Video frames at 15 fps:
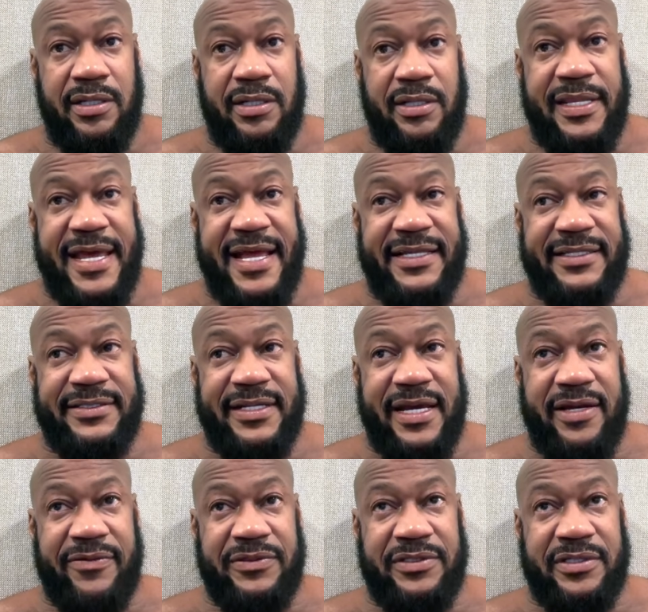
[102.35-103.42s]
last
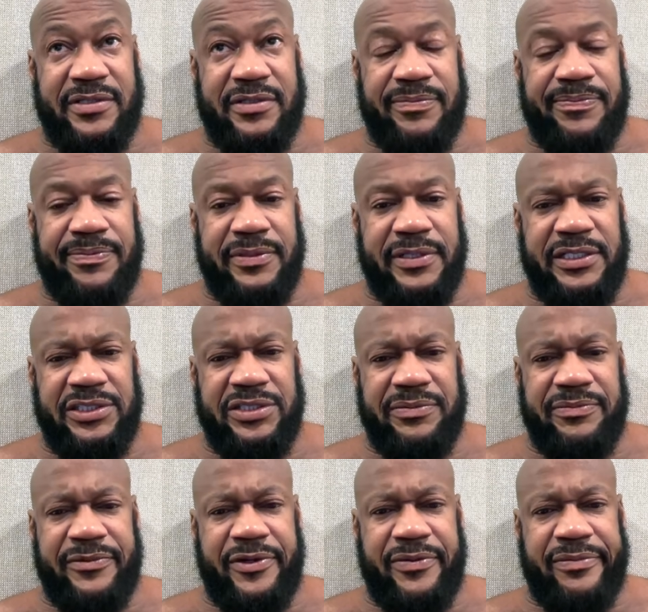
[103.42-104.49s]
night was a complete
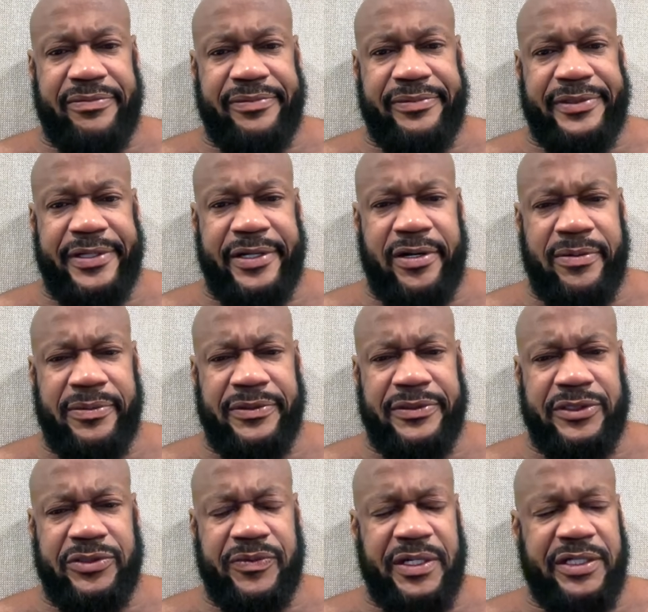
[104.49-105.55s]
terrible
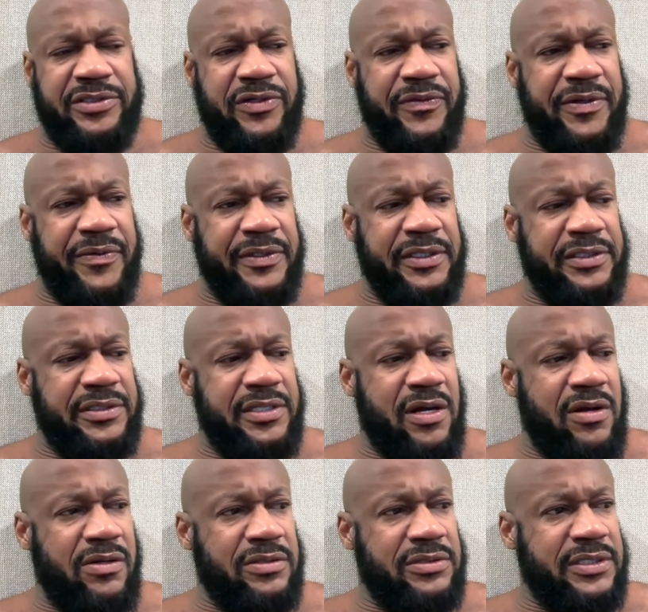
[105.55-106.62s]
situation over here with these
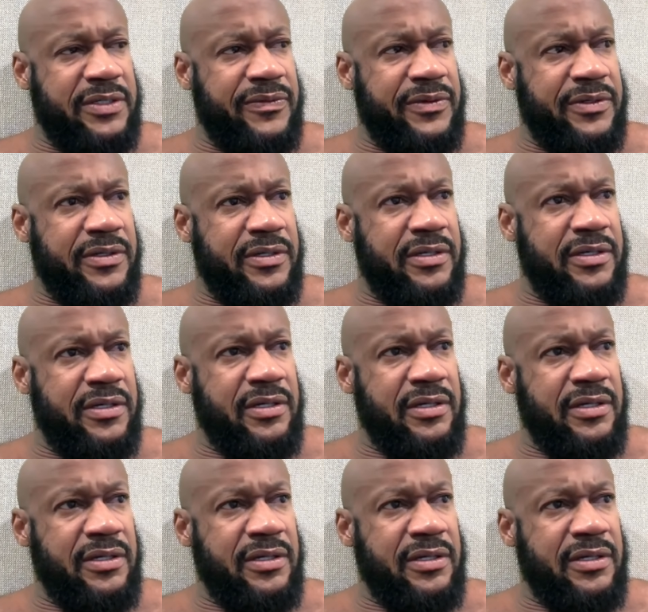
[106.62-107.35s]
dogs. They were,